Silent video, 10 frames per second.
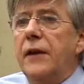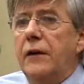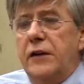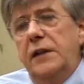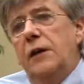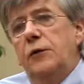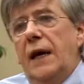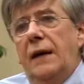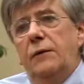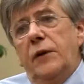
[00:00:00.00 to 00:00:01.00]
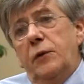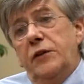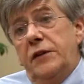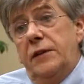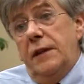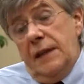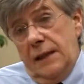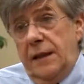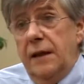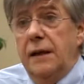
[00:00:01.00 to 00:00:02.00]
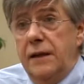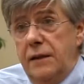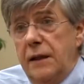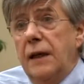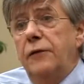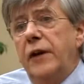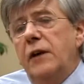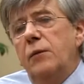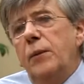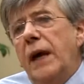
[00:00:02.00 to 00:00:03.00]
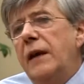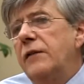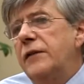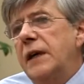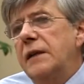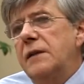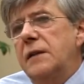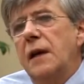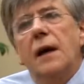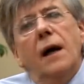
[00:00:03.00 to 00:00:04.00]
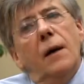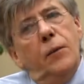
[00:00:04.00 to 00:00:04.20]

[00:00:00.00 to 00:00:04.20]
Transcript: there is no doubt there was statistically significant benefits, mm-hmm.